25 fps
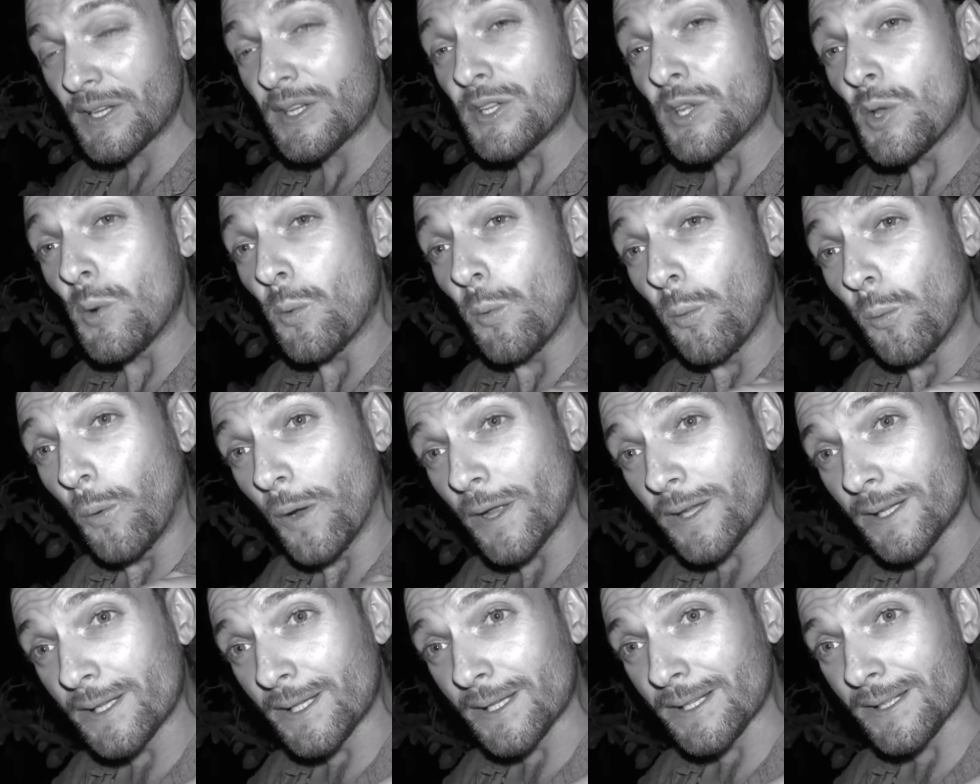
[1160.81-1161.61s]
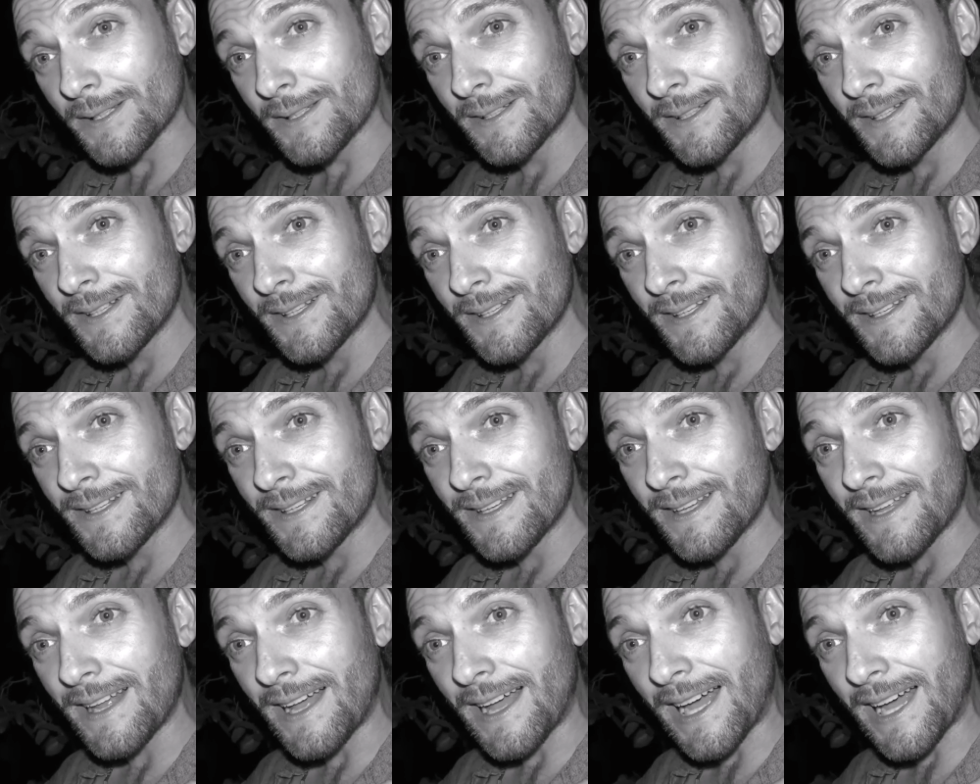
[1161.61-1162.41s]
You will.
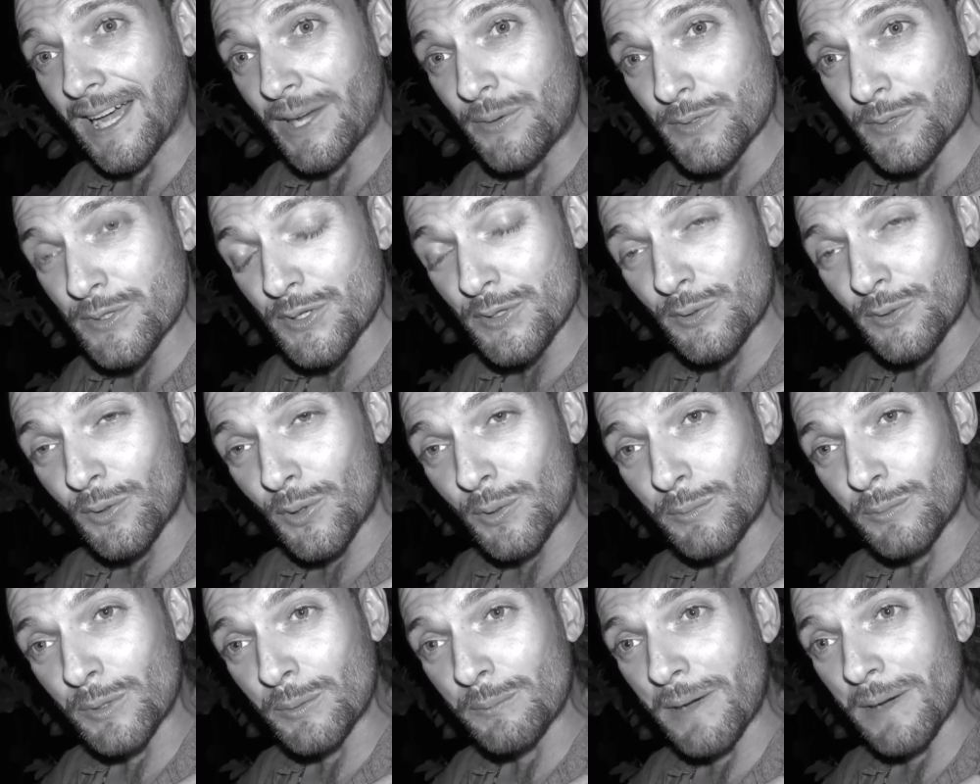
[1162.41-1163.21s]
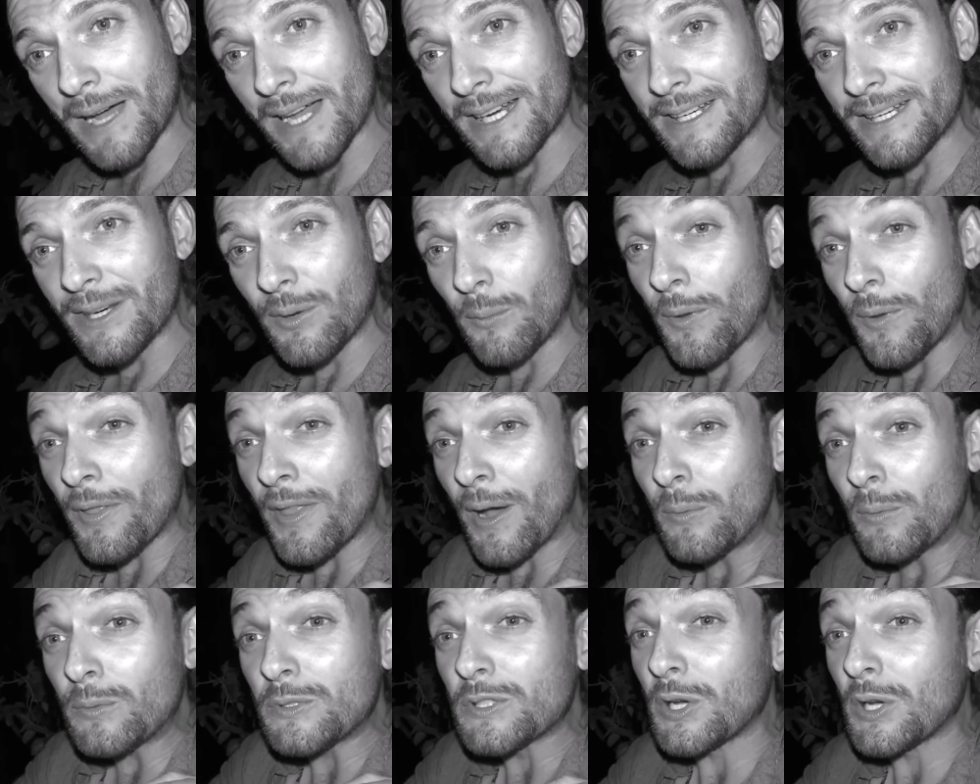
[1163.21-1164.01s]
I was a normal man
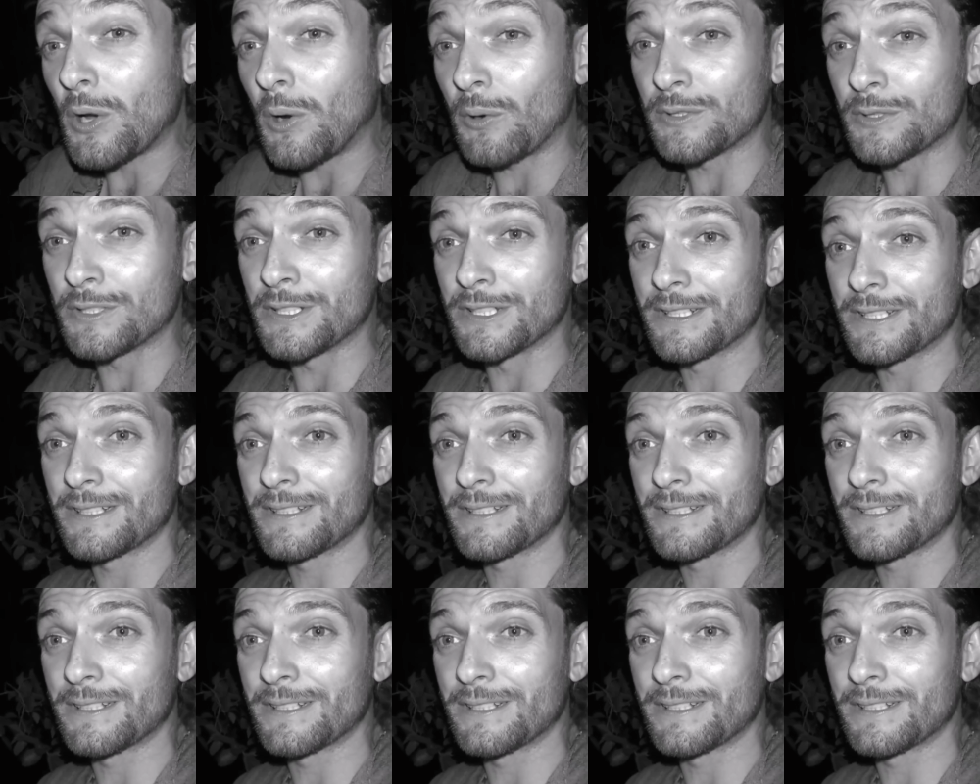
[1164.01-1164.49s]
without God.